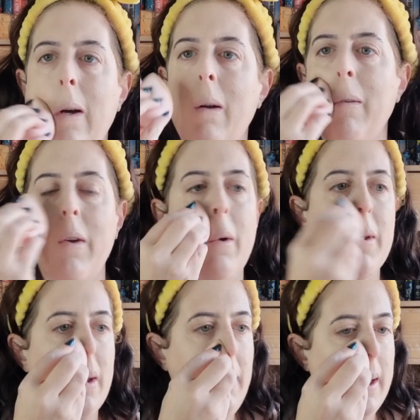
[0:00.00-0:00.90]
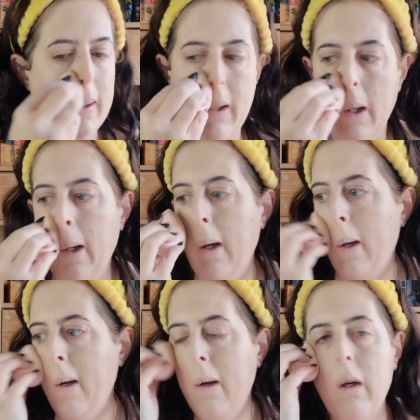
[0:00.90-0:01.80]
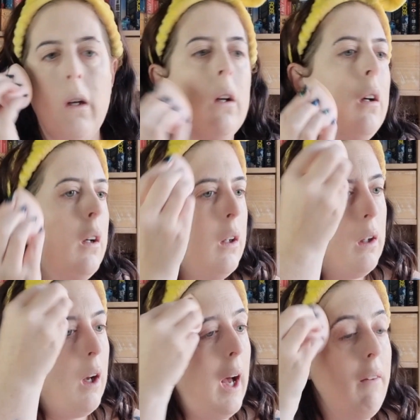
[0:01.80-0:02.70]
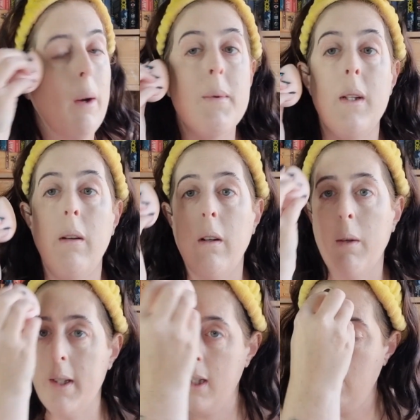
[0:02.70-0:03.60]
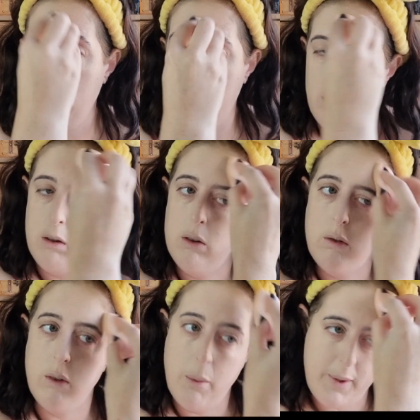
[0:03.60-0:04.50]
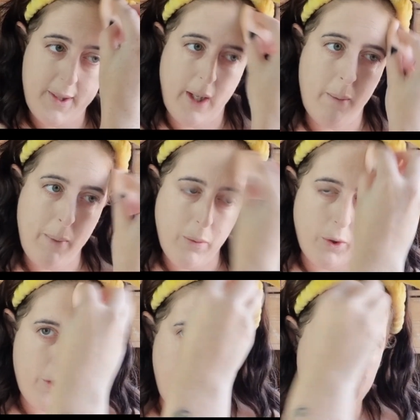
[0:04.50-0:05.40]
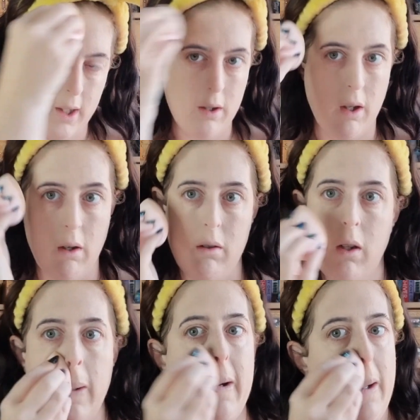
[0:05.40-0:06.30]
I don't even know what time it is. I have absolutely no idea. I was sitting in bed watching TikTok.